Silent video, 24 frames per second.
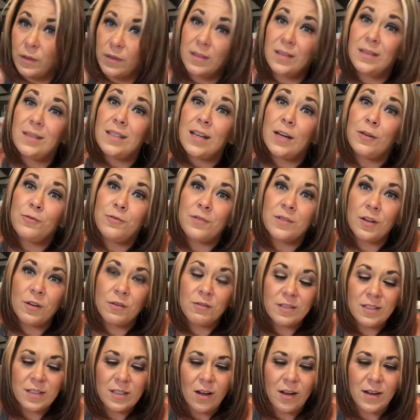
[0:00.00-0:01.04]
the south node
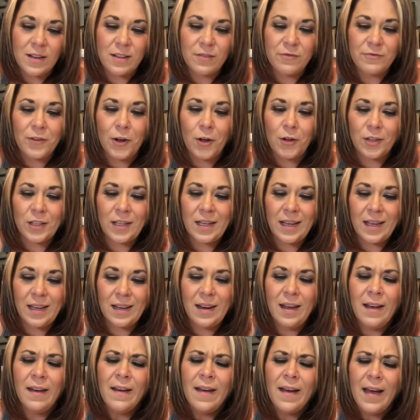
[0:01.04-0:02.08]
is kind of falling in.
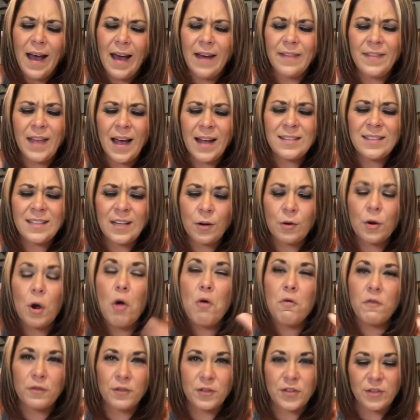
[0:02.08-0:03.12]
And that's our
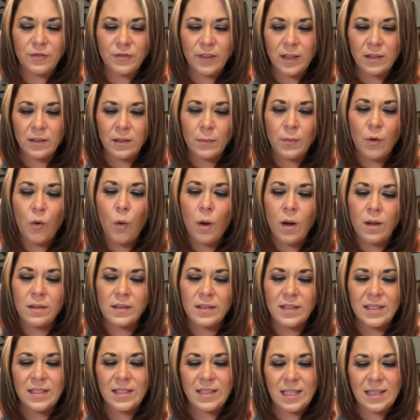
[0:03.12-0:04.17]
overdeveloped
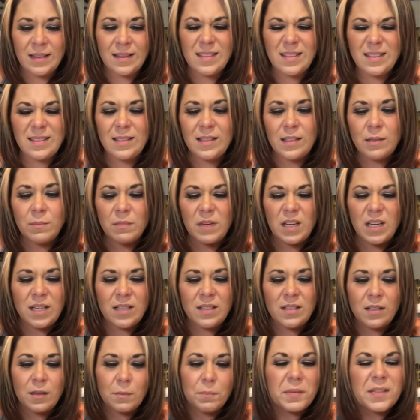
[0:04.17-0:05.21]
qualities and this deep
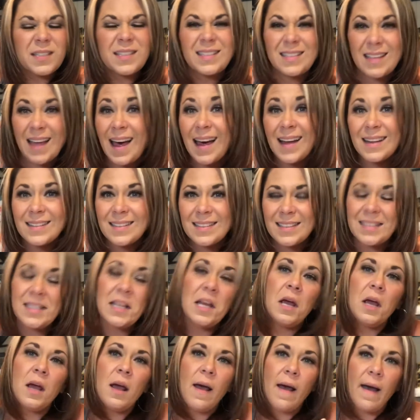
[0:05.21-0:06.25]
need to possess
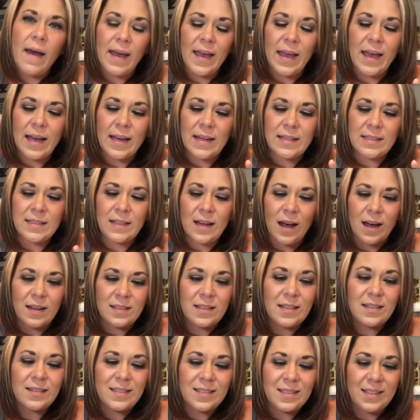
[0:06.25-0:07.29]
and
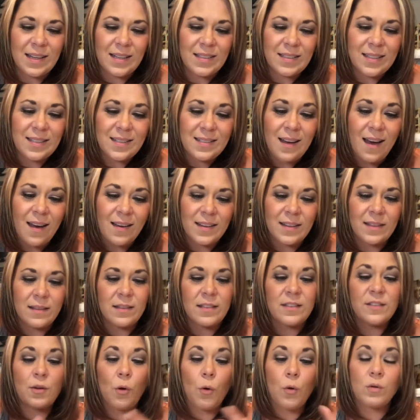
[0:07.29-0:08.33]
to stay stuck in
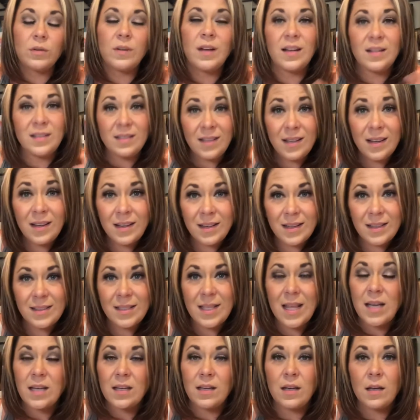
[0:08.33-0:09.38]
these old ideas
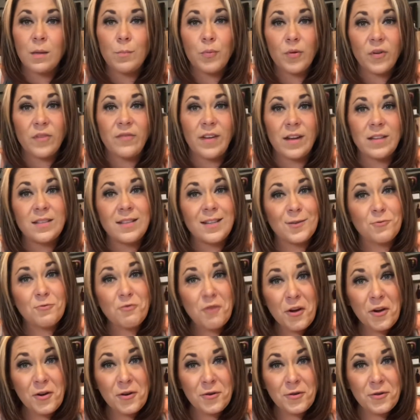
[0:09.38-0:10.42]
that keep preventing
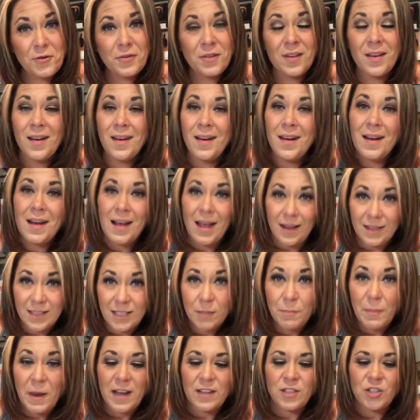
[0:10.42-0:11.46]
growth,
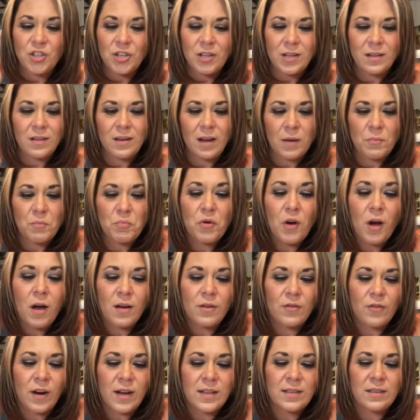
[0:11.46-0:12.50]
expansion, and
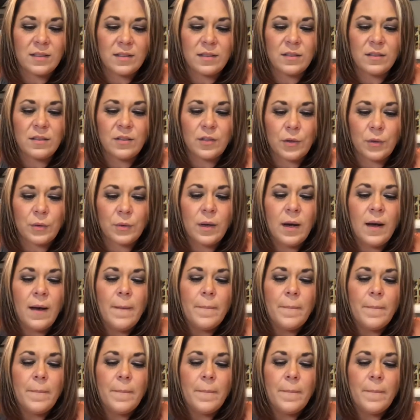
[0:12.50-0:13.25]
progress. And so